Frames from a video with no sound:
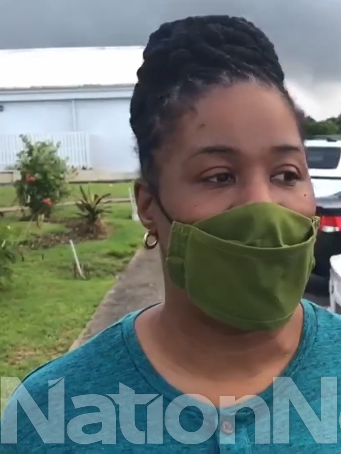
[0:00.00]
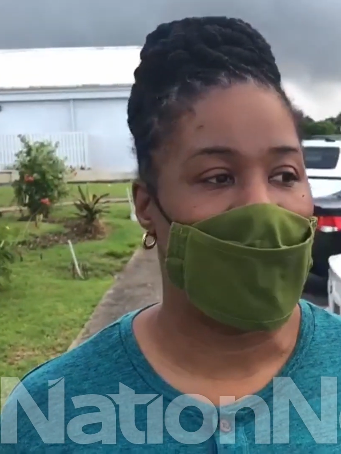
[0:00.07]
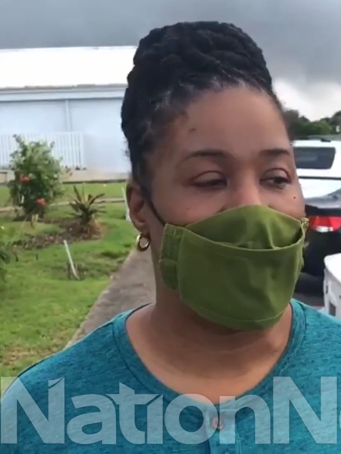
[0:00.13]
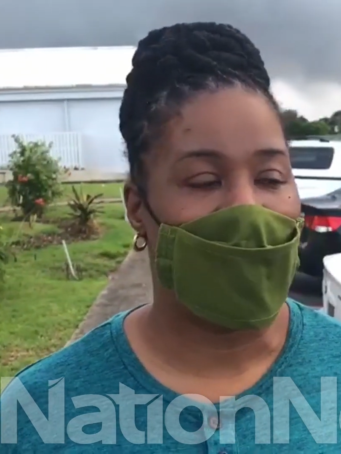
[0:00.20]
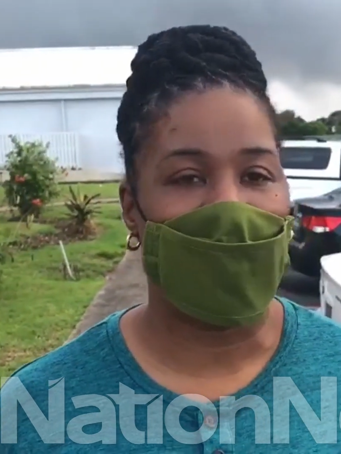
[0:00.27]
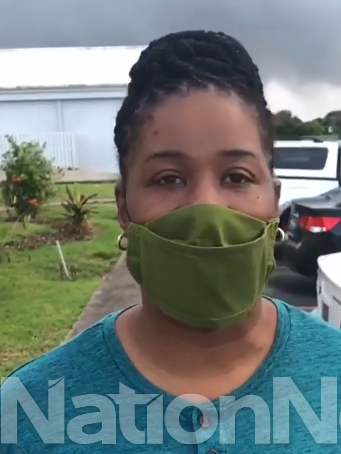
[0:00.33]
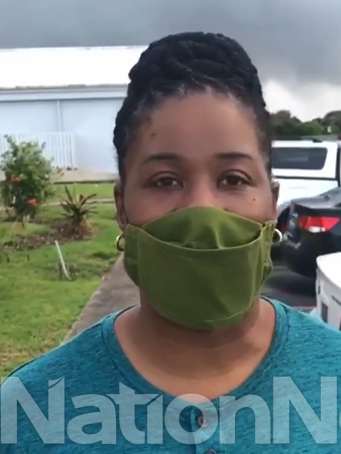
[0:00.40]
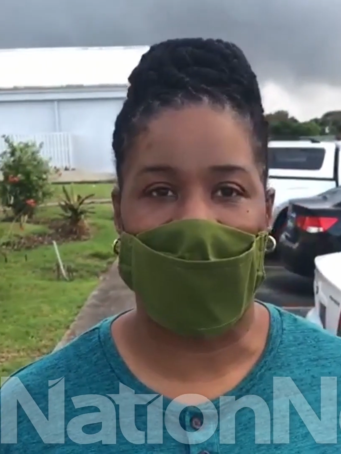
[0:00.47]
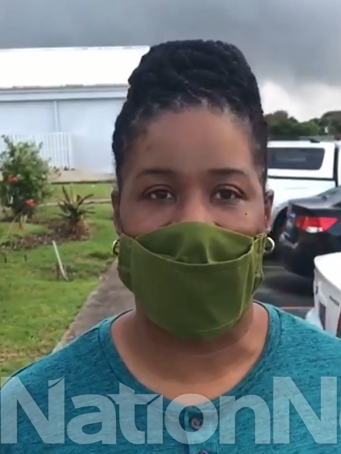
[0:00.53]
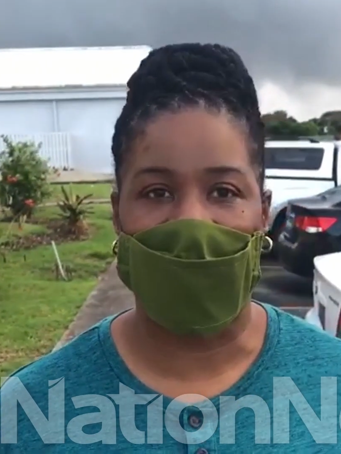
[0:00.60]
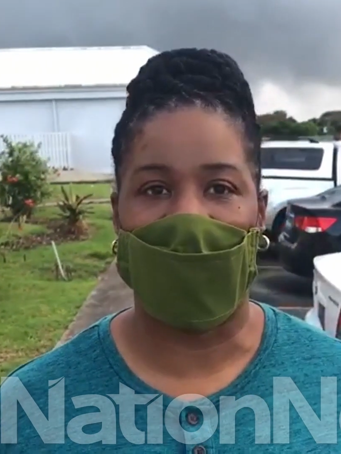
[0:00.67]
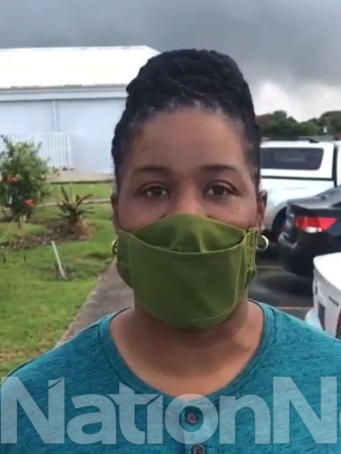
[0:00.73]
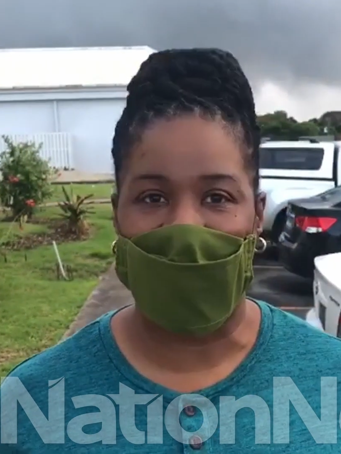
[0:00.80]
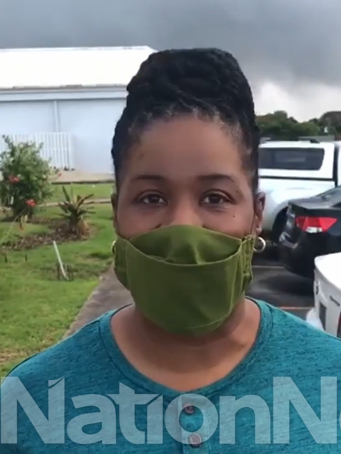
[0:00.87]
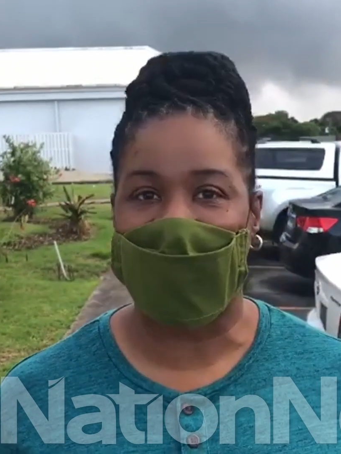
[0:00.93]
but
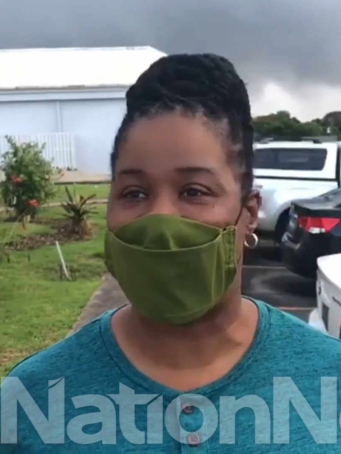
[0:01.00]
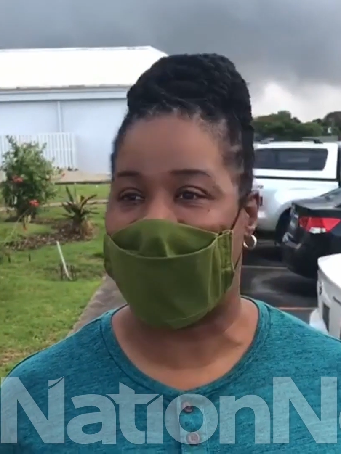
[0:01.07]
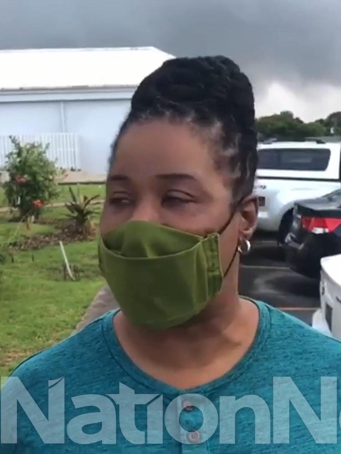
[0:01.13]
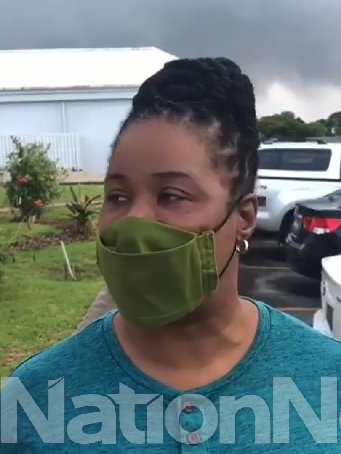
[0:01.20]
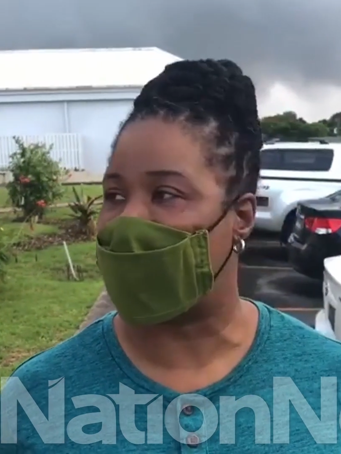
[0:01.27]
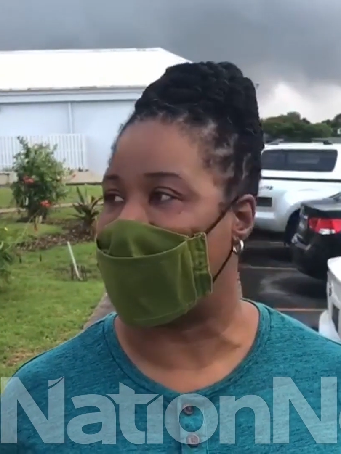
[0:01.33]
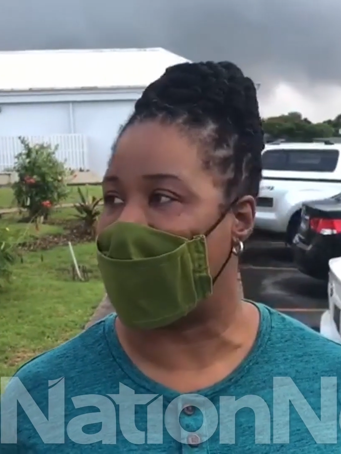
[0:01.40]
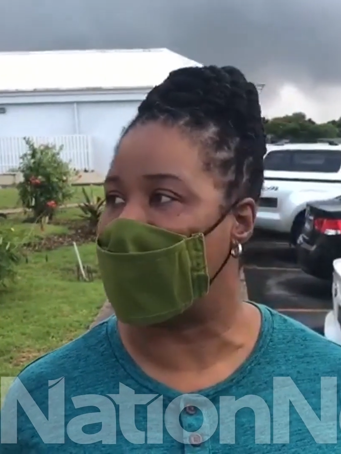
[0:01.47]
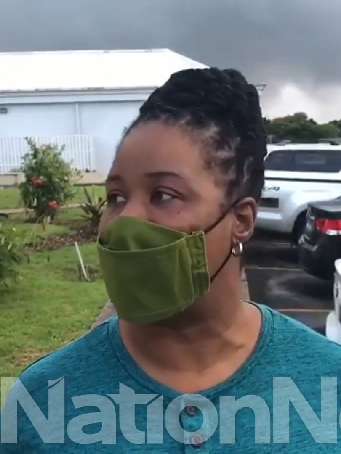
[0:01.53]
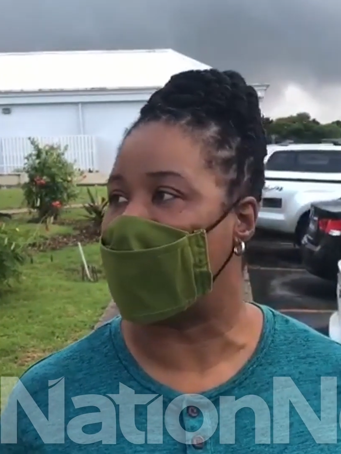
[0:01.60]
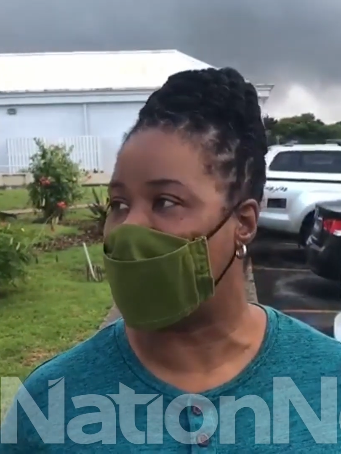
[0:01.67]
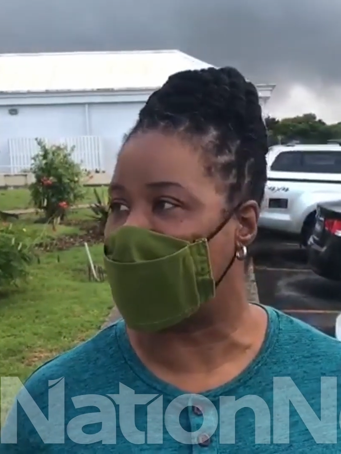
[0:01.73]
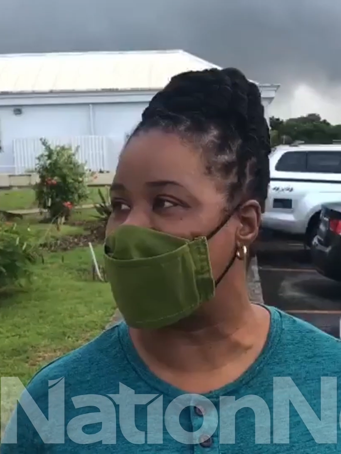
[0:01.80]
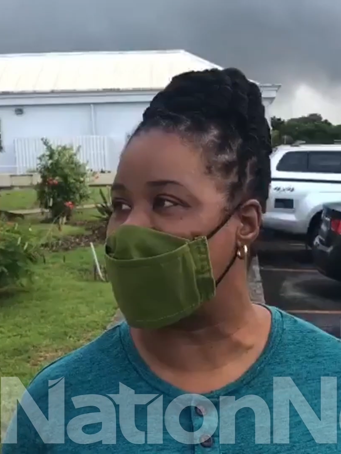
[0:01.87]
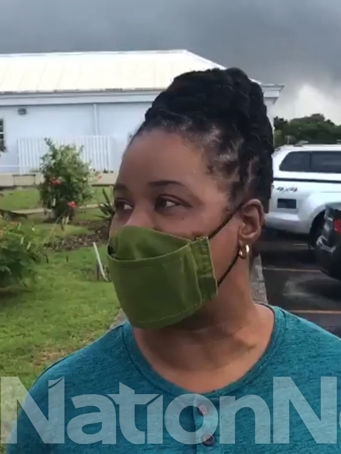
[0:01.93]
eventually it
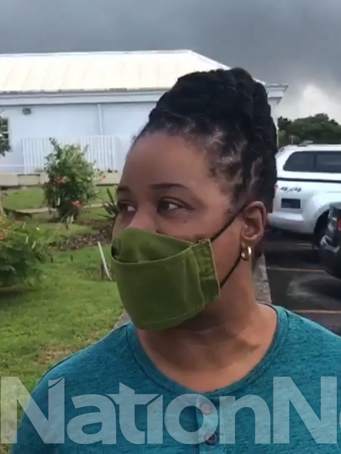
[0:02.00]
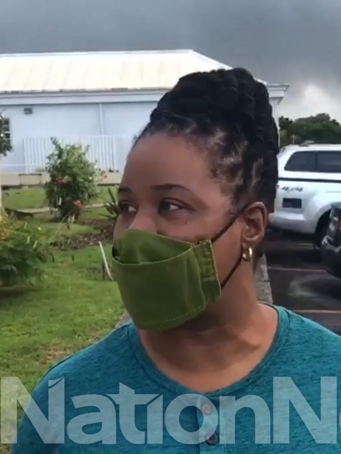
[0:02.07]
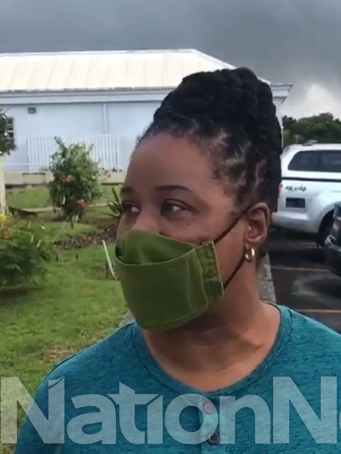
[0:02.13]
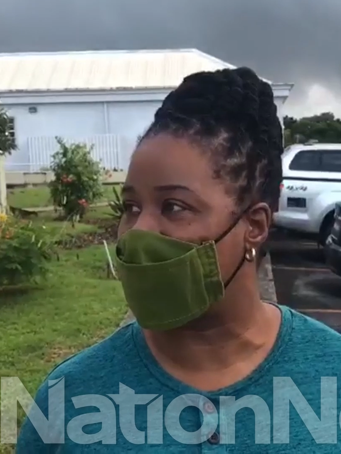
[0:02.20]
moves.